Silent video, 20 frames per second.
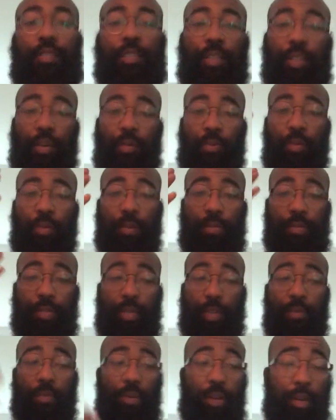Shalom,
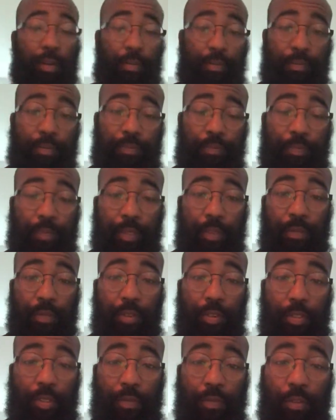shalom.
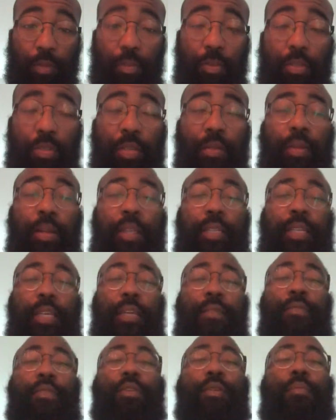First and foremost, I would like to
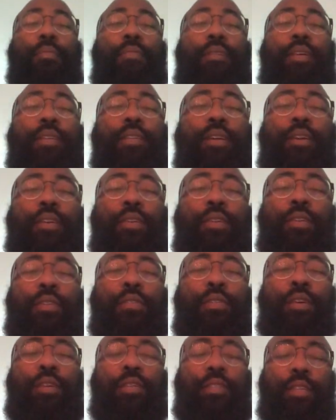give all praise, honor, and
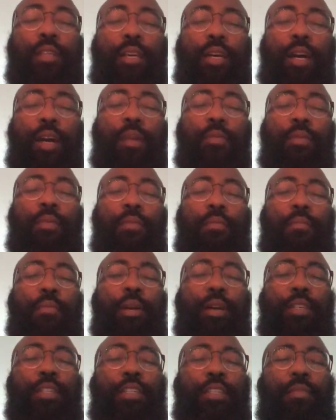glory unto Yahweh, by
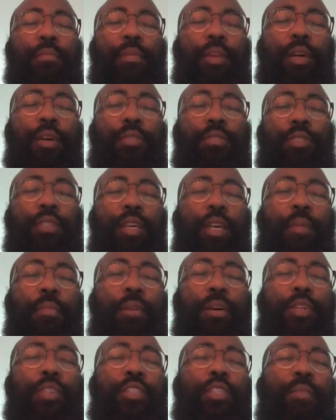Hashem, Yahushai,
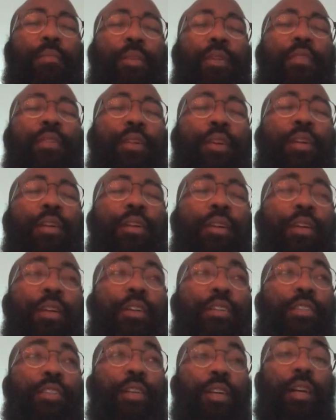by Hashem,
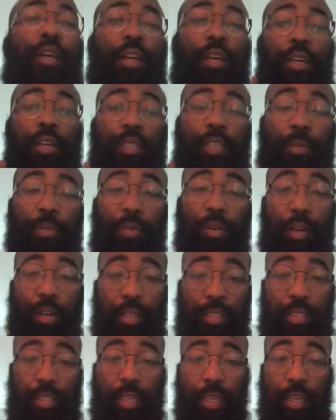Kadash. Double
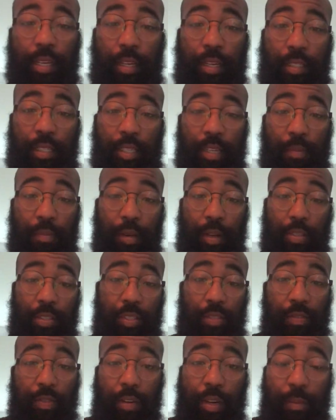honors to the elders and
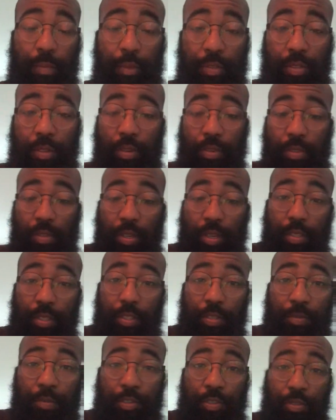apostles of great Muslim and taught us
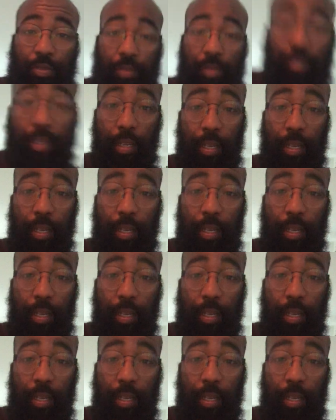the truth.